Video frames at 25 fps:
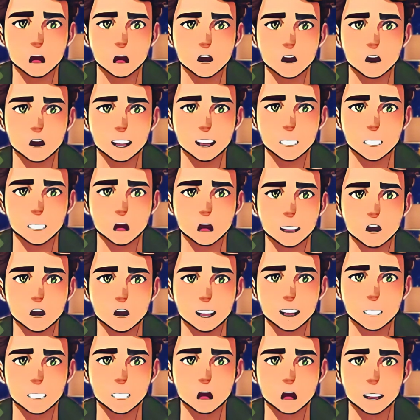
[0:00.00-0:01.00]
You could
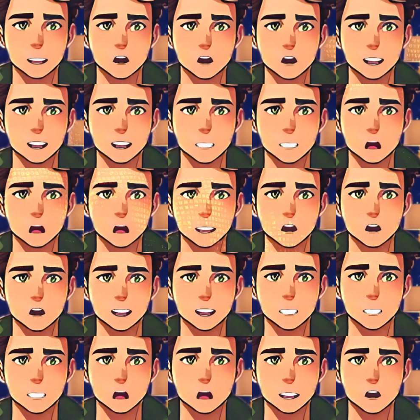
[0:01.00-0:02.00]
create a loyalty
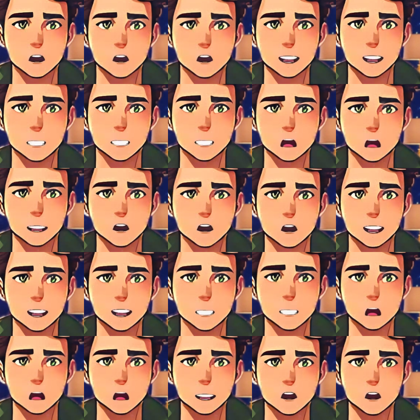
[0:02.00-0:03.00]
program where customers earn
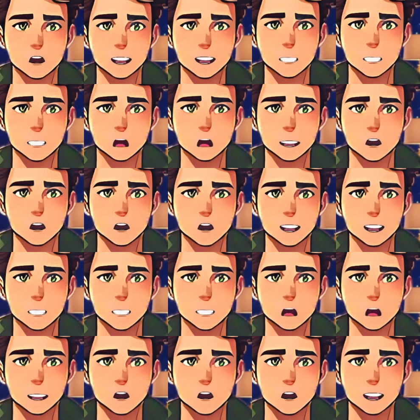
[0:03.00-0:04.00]
crypto rewards for
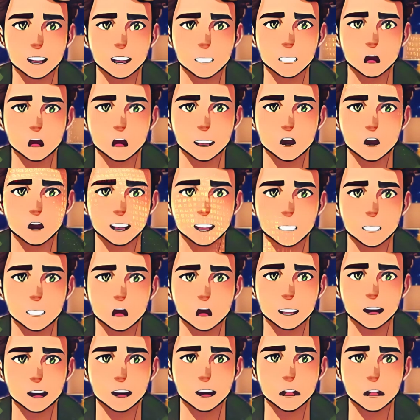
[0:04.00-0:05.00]
their purchases,
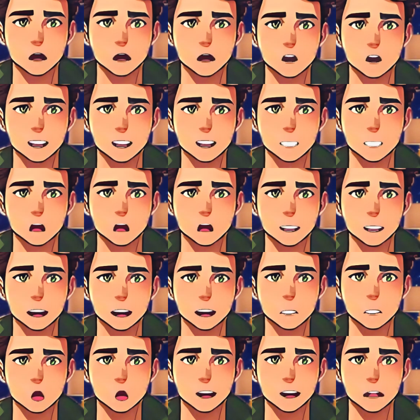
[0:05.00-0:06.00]
increasing customer
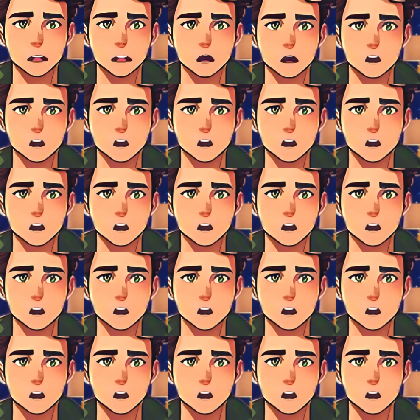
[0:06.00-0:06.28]
retention.